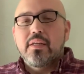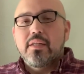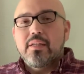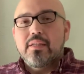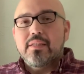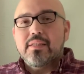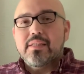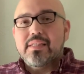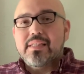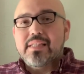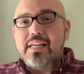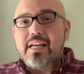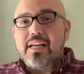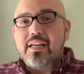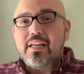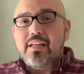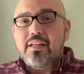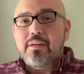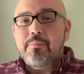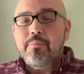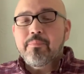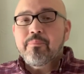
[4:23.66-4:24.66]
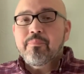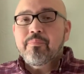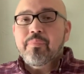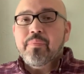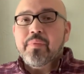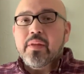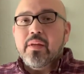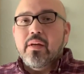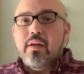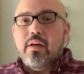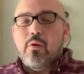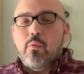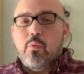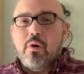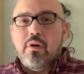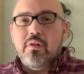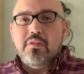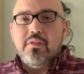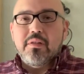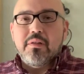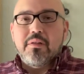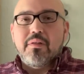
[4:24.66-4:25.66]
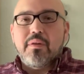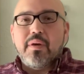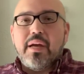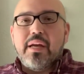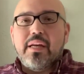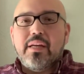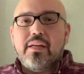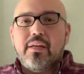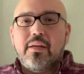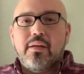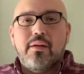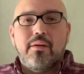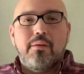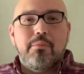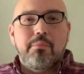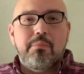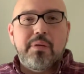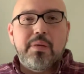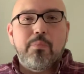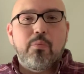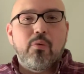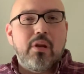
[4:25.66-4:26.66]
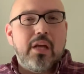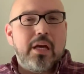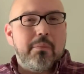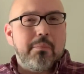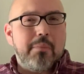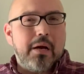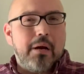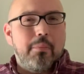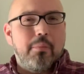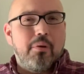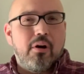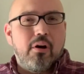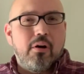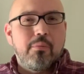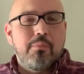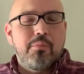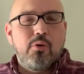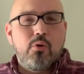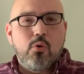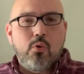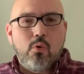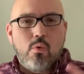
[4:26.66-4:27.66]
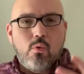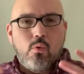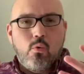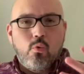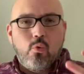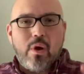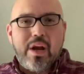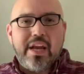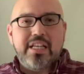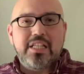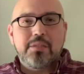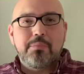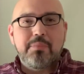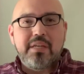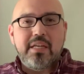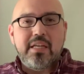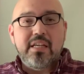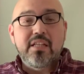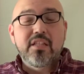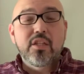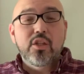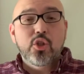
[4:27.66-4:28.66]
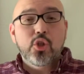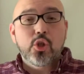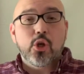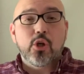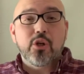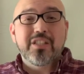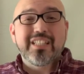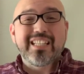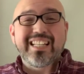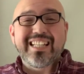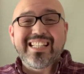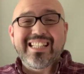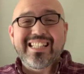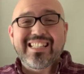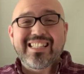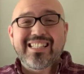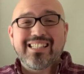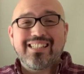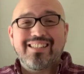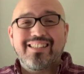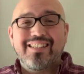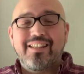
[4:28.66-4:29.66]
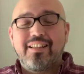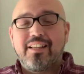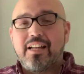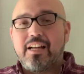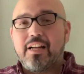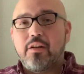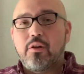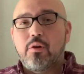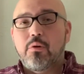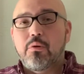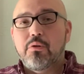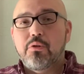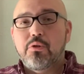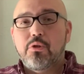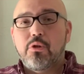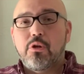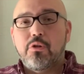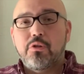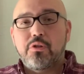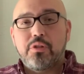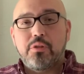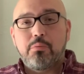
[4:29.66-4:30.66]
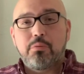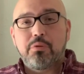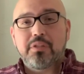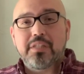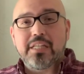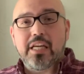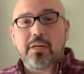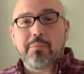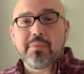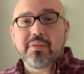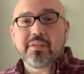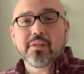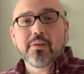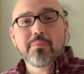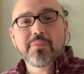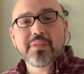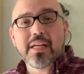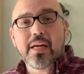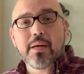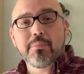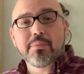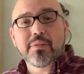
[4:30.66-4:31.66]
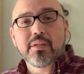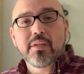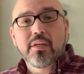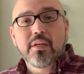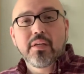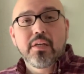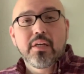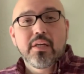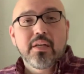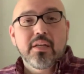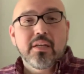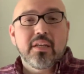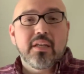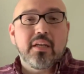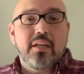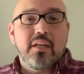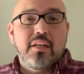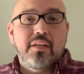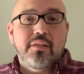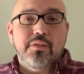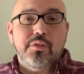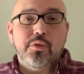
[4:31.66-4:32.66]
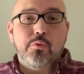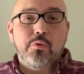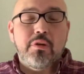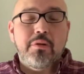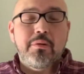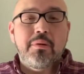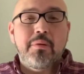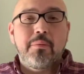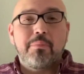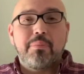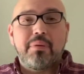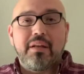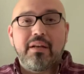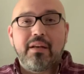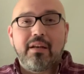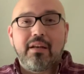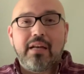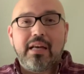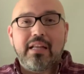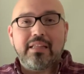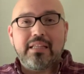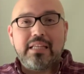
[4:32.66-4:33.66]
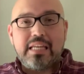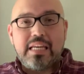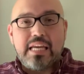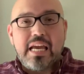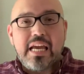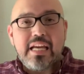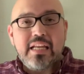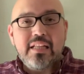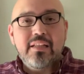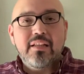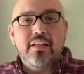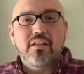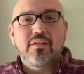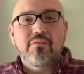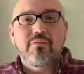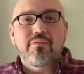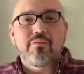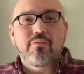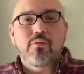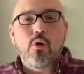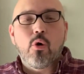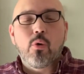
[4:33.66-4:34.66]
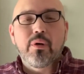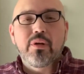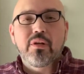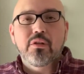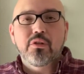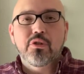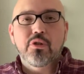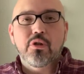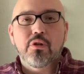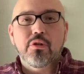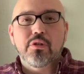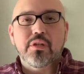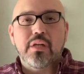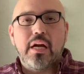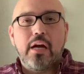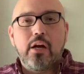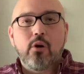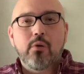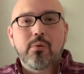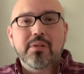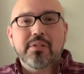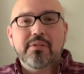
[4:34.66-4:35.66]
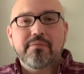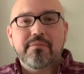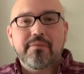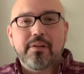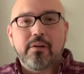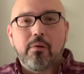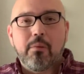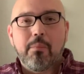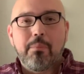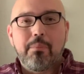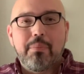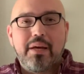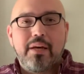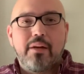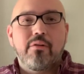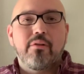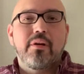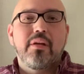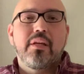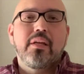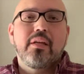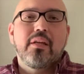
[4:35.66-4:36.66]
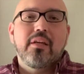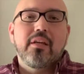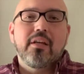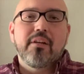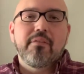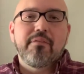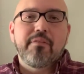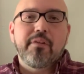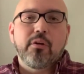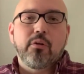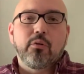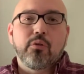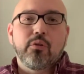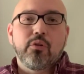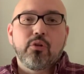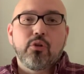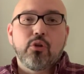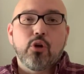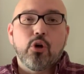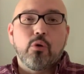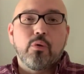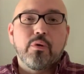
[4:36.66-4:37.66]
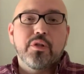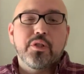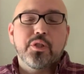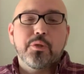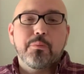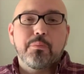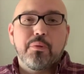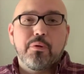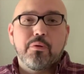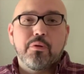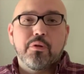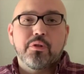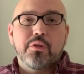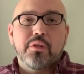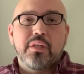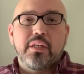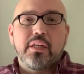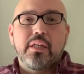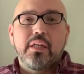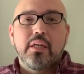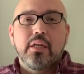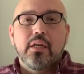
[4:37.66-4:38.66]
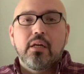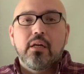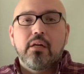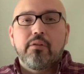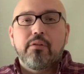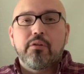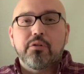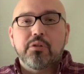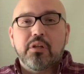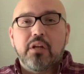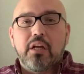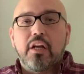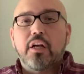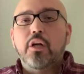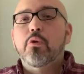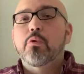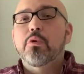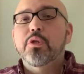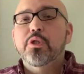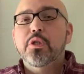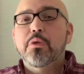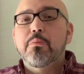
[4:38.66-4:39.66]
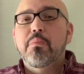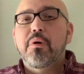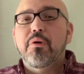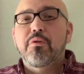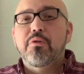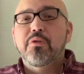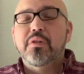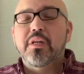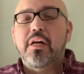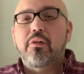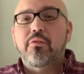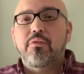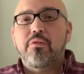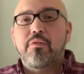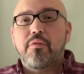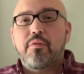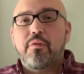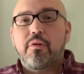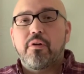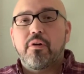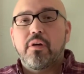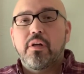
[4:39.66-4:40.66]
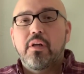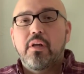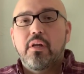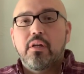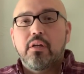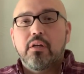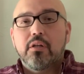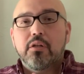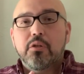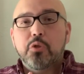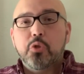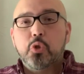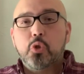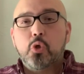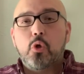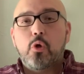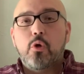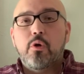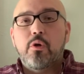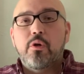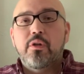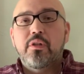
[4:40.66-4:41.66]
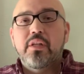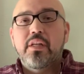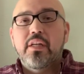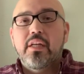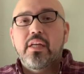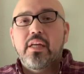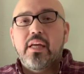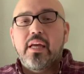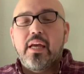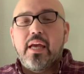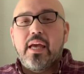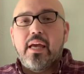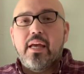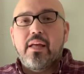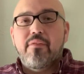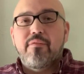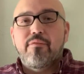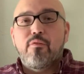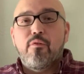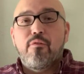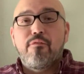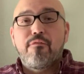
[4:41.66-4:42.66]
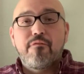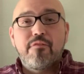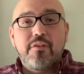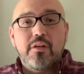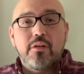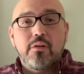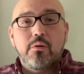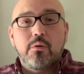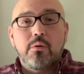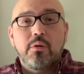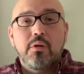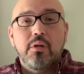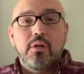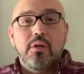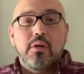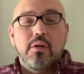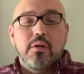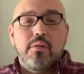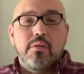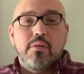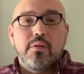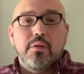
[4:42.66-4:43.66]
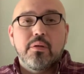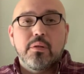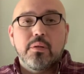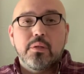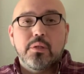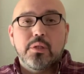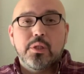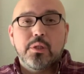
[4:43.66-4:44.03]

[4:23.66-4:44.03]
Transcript: Second, I want to thank people like my mom, who raised me in the church and insisted that I go to church. She would take me sometimes kicking and screaming, but at the end of going to church, I always felt better and felt nourished spiritually. There's a lot of Christian mothers out there that are concerned and fulfill the